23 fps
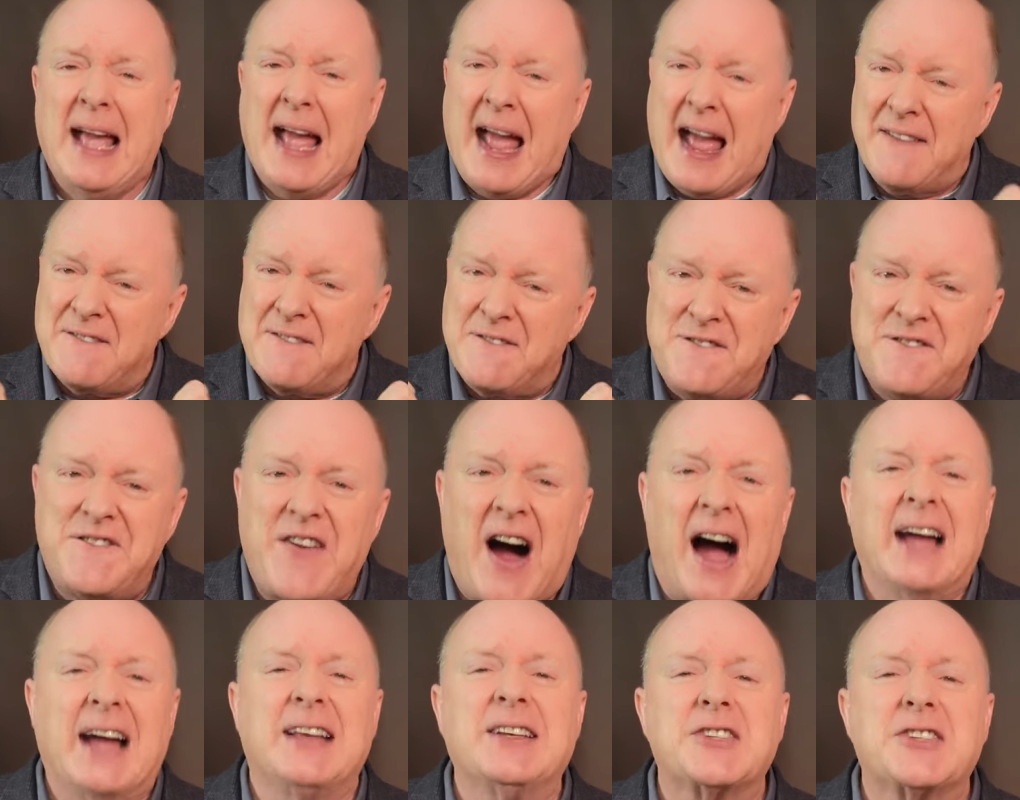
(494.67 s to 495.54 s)
and
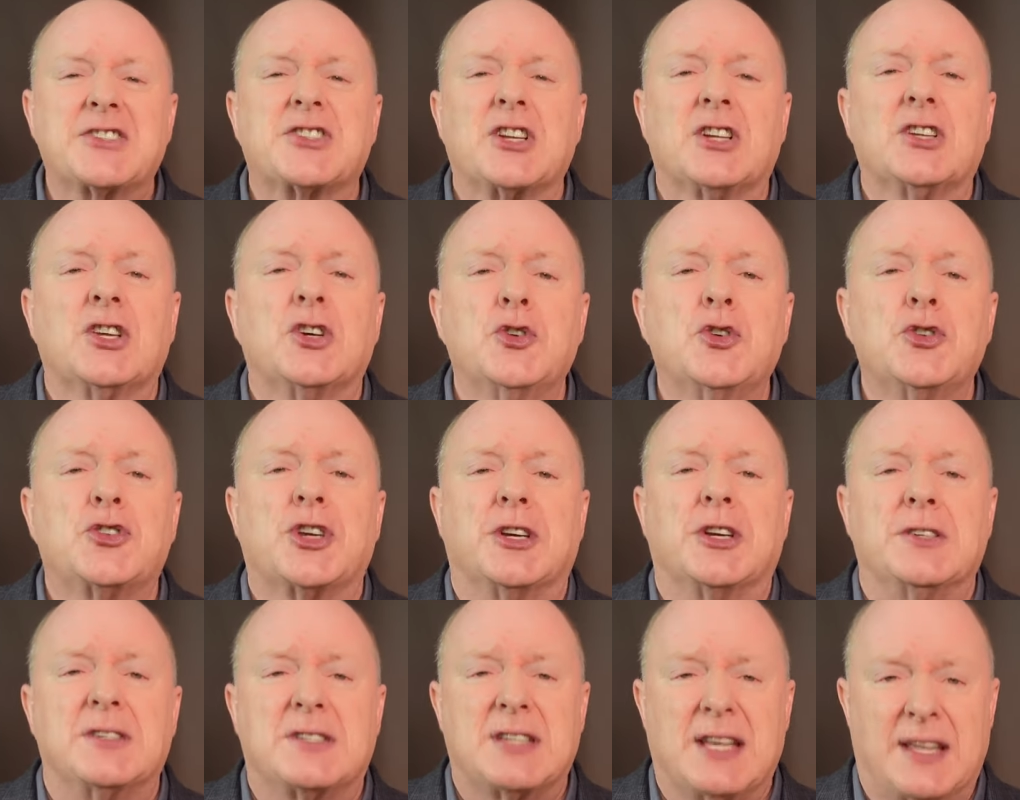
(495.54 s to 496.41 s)
find a
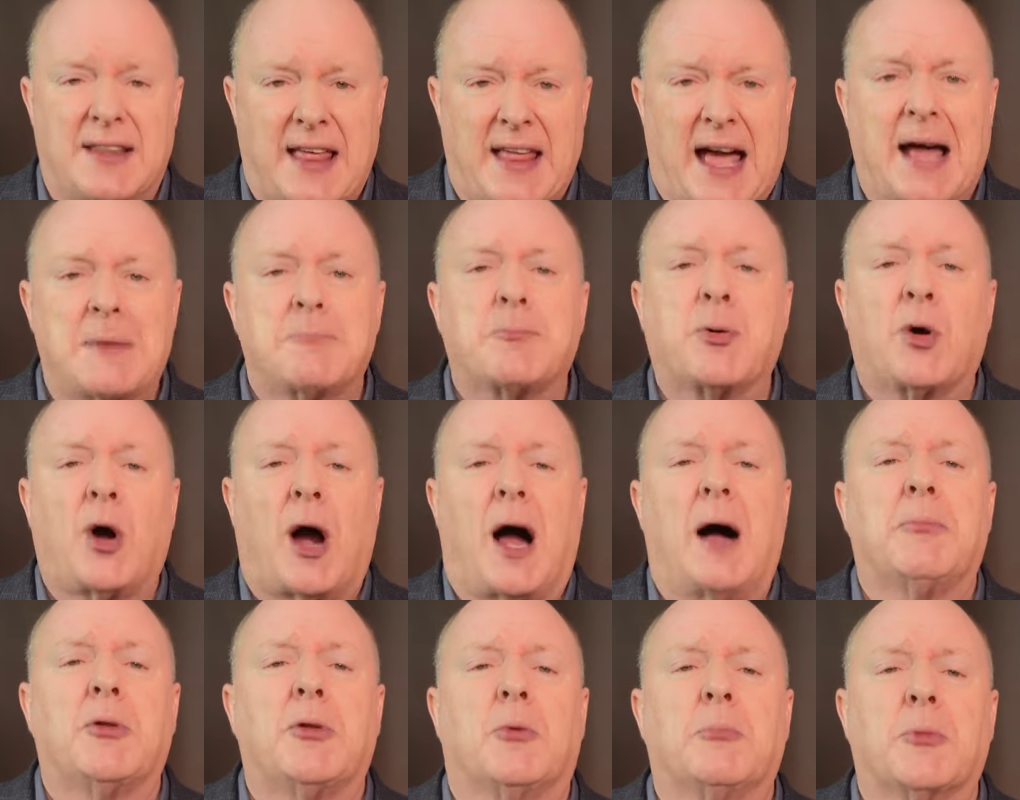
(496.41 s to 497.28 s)
solution to that
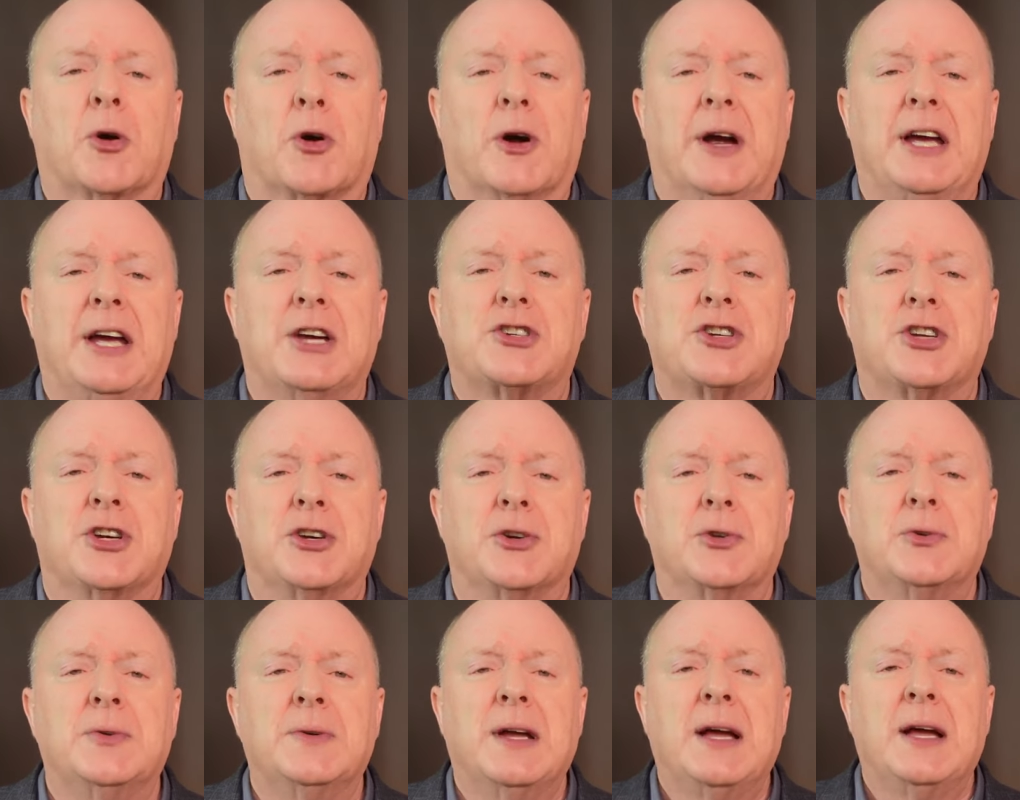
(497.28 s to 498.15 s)
problem or issue.